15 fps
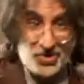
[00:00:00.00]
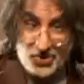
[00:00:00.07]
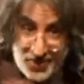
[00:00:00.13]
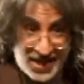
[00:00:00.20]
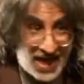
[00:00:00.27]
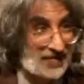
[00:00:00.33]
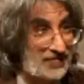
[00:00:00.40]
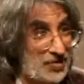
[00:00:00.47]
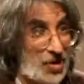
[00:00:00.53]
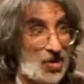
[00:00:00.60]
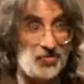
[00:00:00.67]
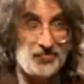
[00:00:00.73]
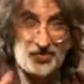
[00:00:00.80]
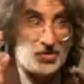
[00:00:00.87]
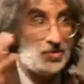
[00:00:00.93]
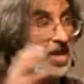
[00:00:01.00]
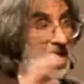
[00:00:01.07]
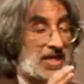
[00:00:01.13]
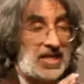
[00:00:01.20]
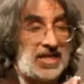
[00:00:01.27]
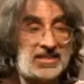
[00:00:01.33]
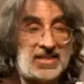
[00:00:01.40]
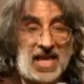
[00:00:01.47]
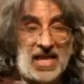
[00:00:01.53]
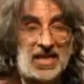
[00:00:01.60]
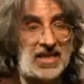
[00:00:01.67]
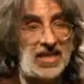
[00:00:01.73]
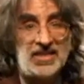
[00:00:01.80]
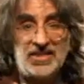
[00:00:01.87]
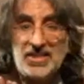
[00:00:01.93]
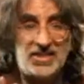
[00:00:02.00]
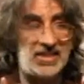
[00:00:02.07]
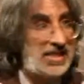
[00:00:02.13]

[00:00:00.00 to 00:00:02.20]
You, know, you can have your own view because, because you